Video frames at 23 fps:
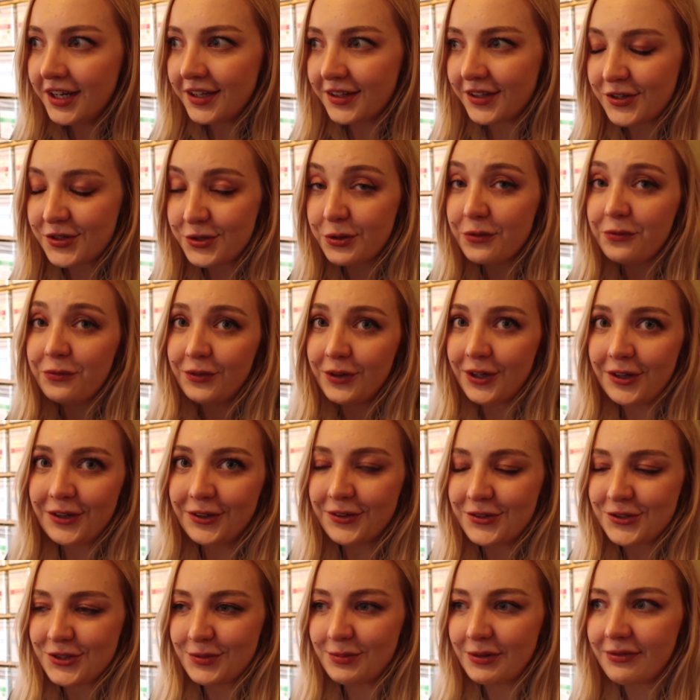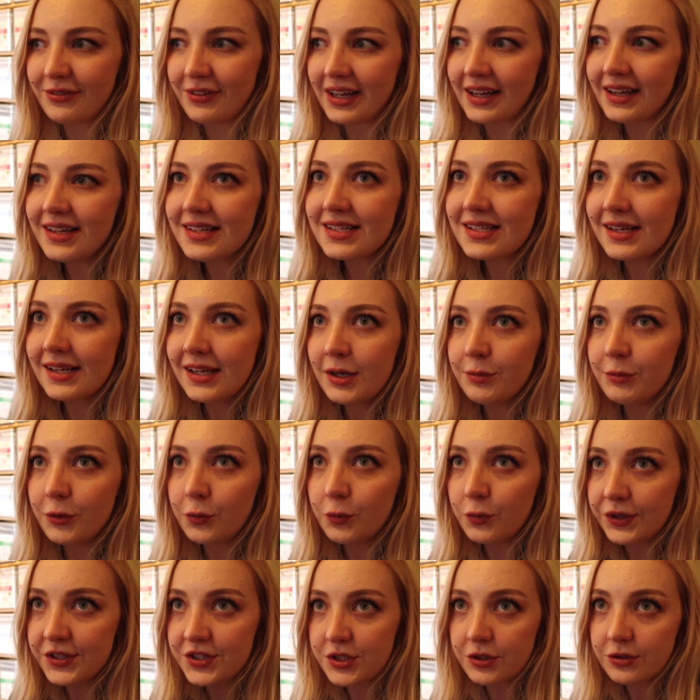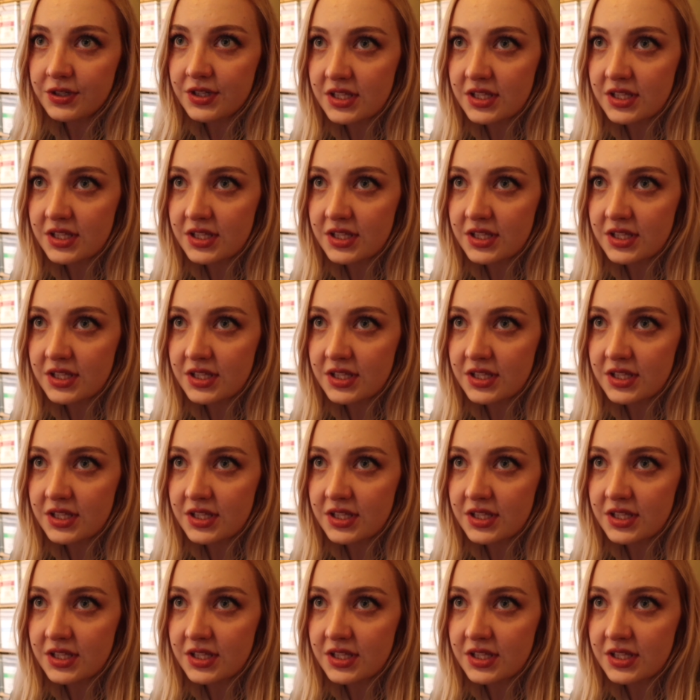They do a very good job of that, but once you're